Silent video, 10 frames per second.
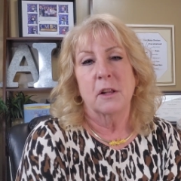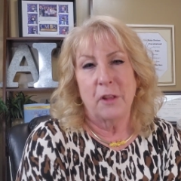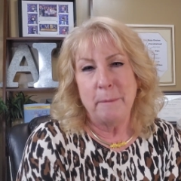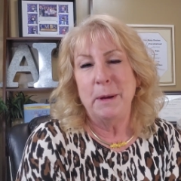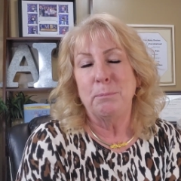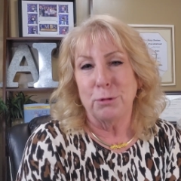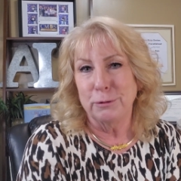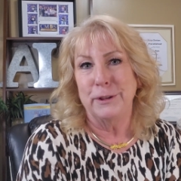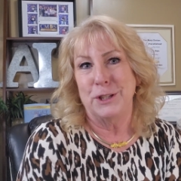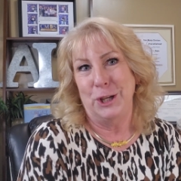Let me
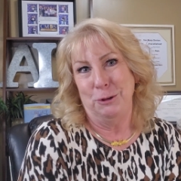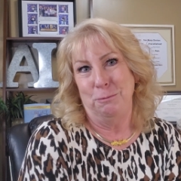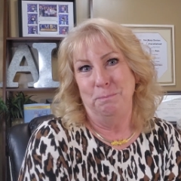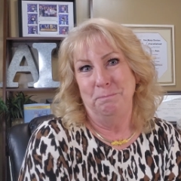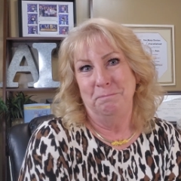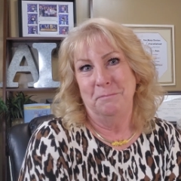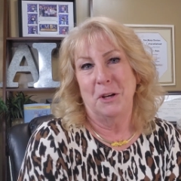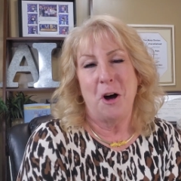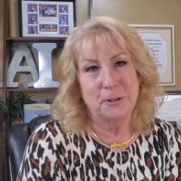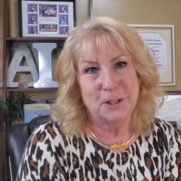prove it to you.
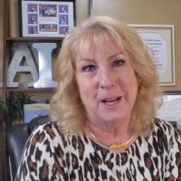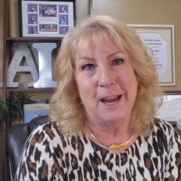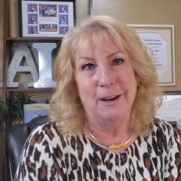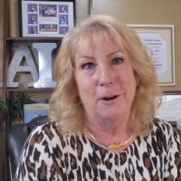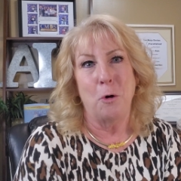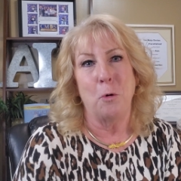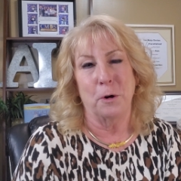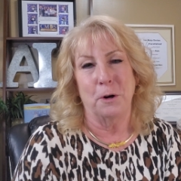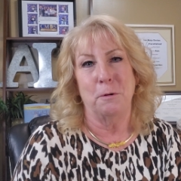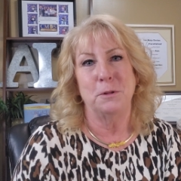Call today
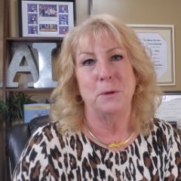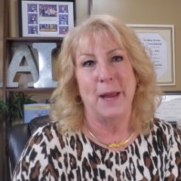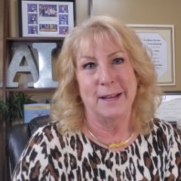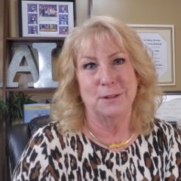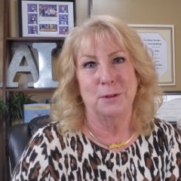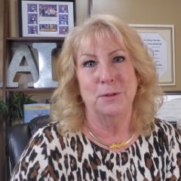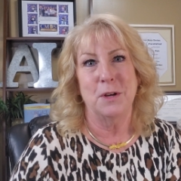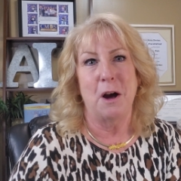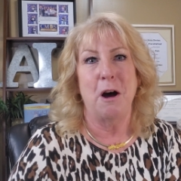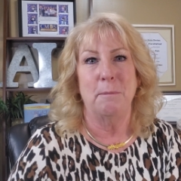or go to
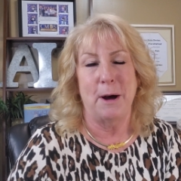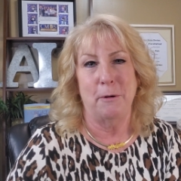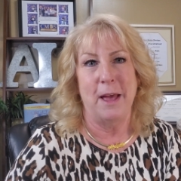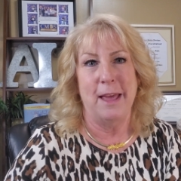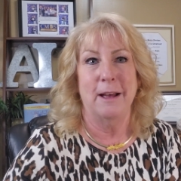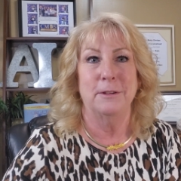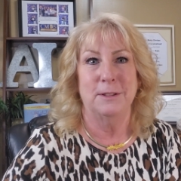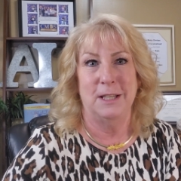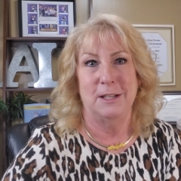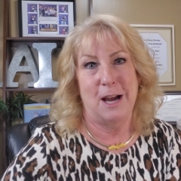
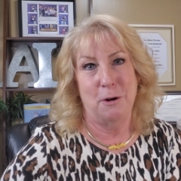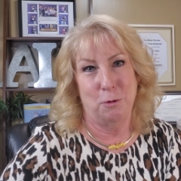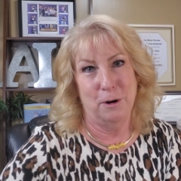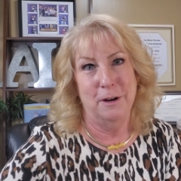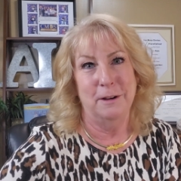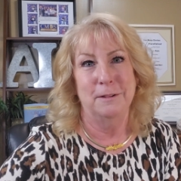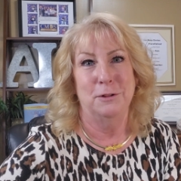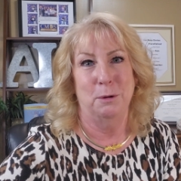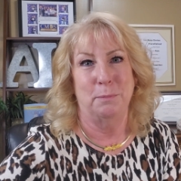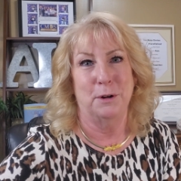answersabout.alz.org
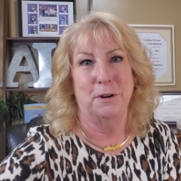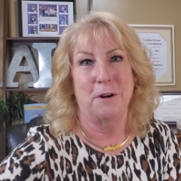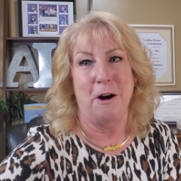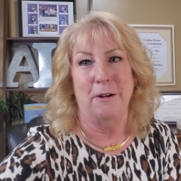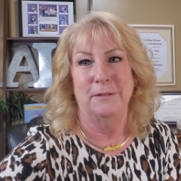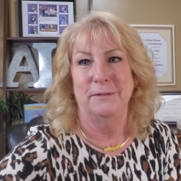to book a call.